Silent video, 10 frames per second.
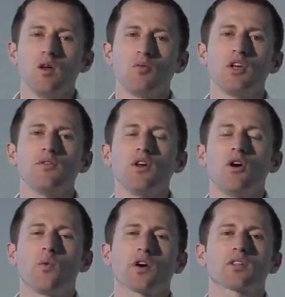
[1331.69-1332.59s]
But even
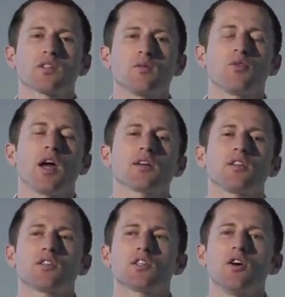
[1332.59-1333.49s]
though it works in
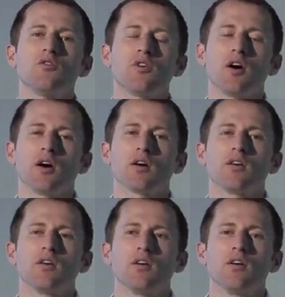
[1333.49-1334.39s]
practice so
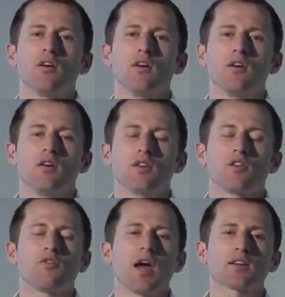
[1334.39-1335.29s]
far, the
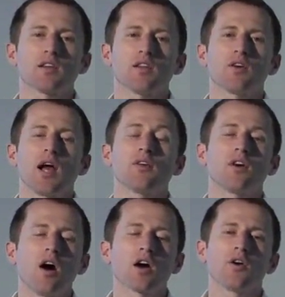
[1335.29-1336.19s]
facts on the ground
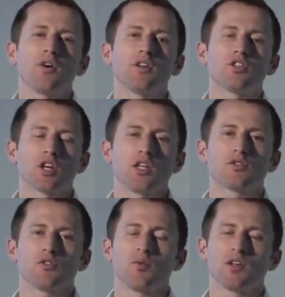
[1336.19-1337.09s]
are going to
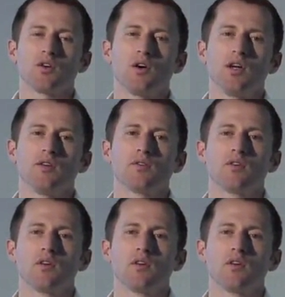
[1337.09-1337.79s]
change for Bitcoin.